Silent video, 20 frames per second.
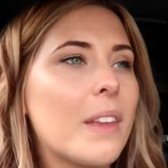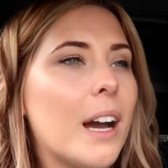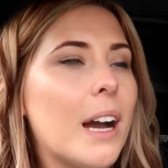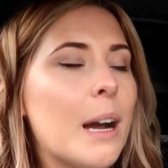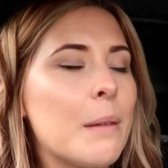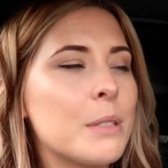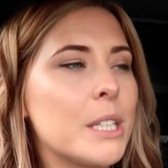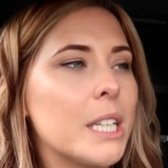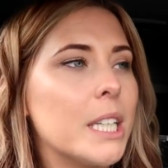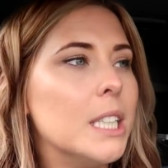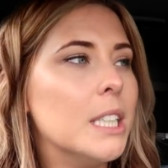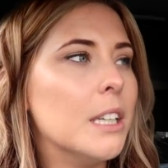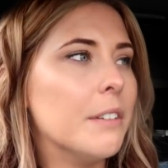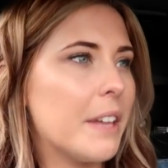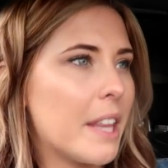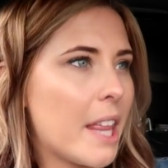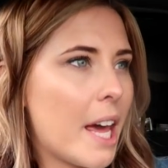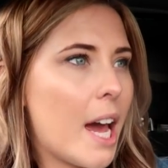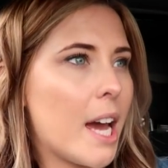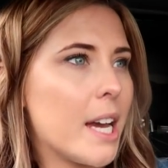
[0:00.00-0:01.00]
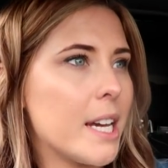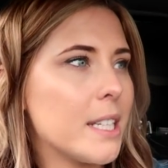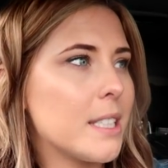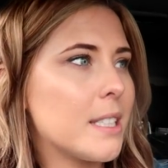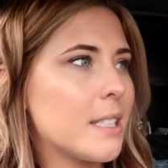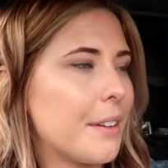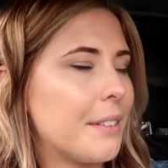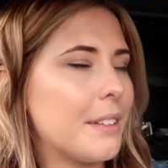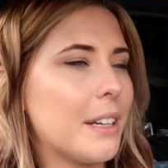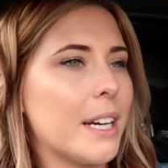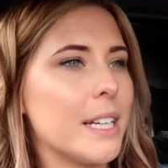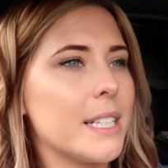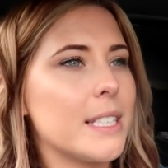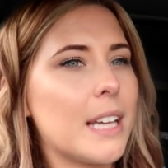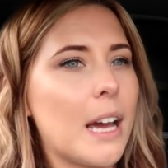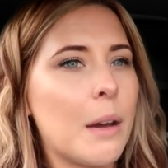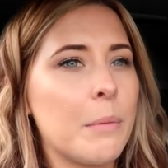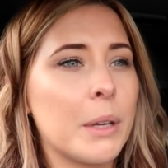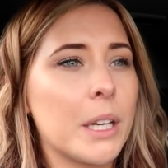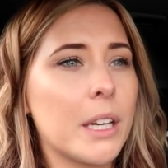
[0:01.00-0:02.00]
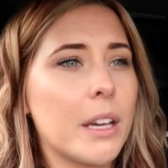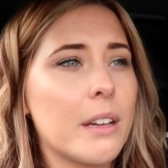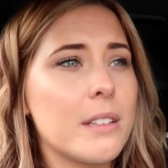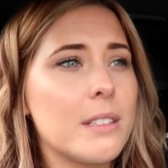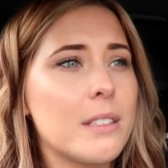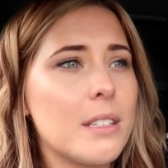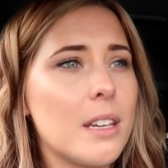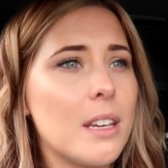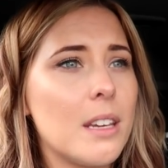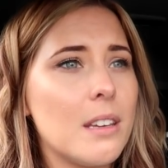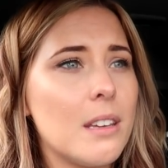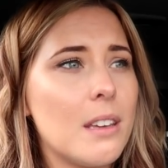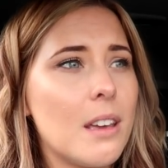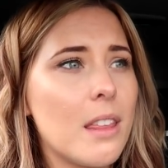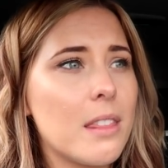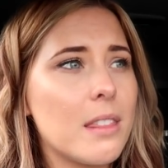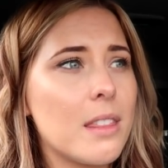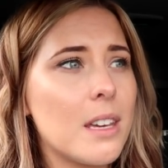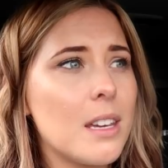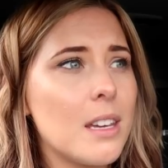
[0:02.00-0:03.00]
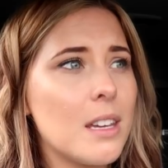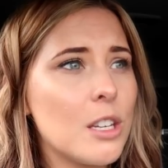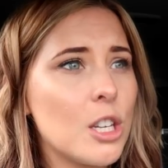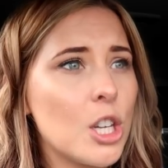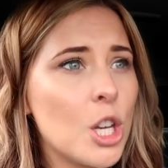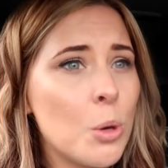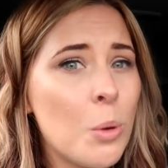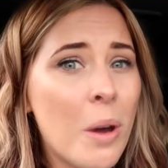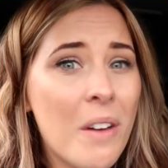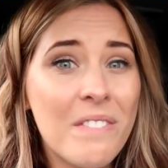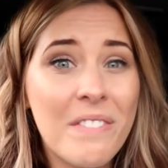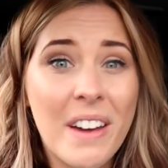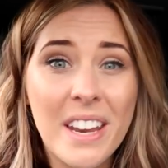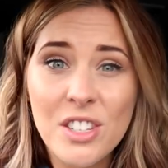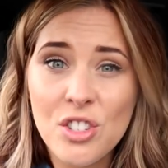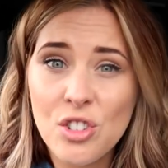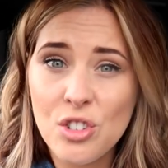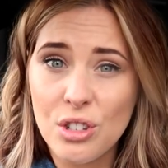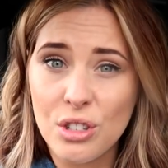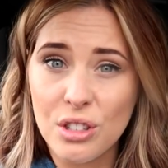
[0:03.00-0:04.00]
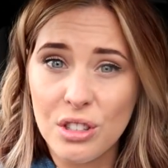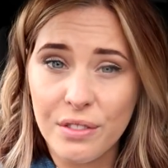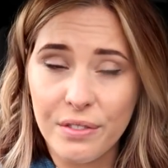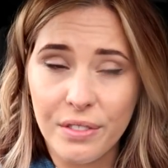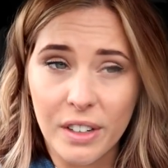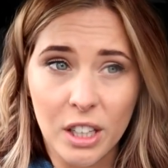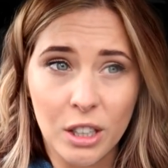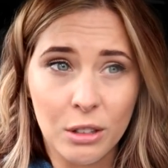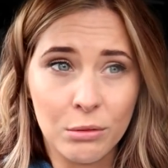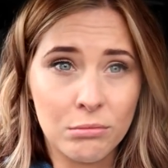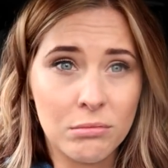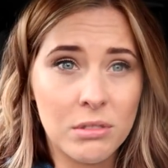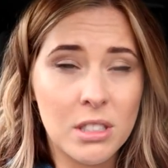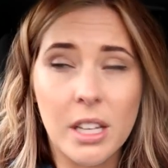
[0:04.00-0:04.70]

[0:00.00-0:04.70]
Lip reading: Absolutely love it there. It's so nice. And we're going to go and see the new Avengers film.